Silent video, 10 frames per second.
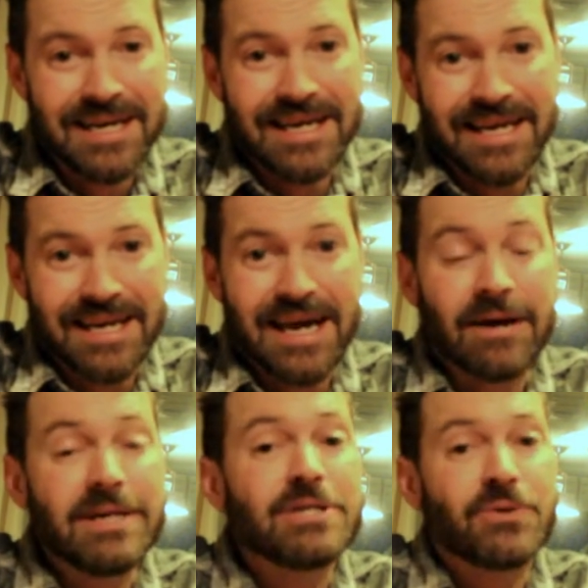and how
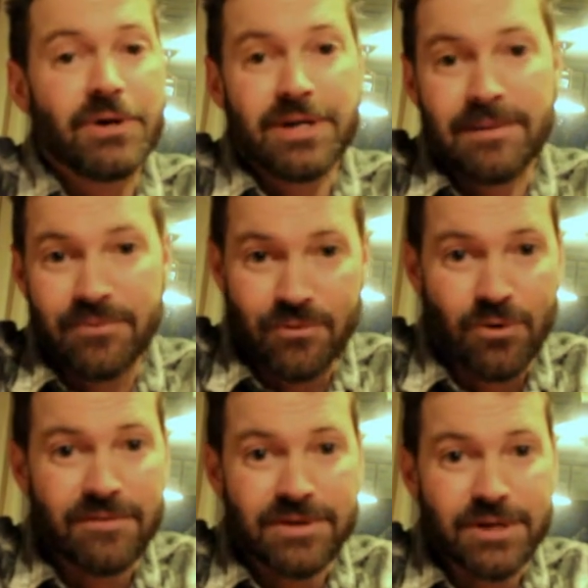he joined up with
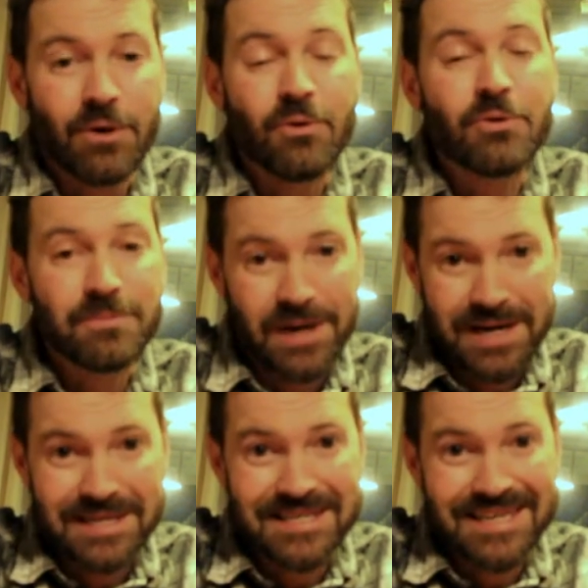one of his old
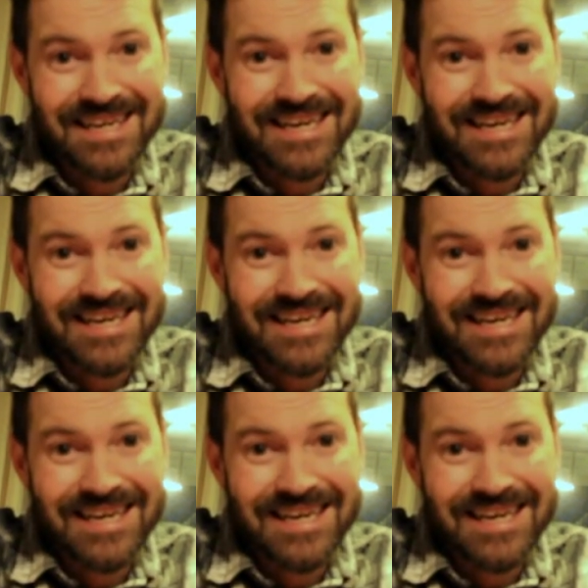buddies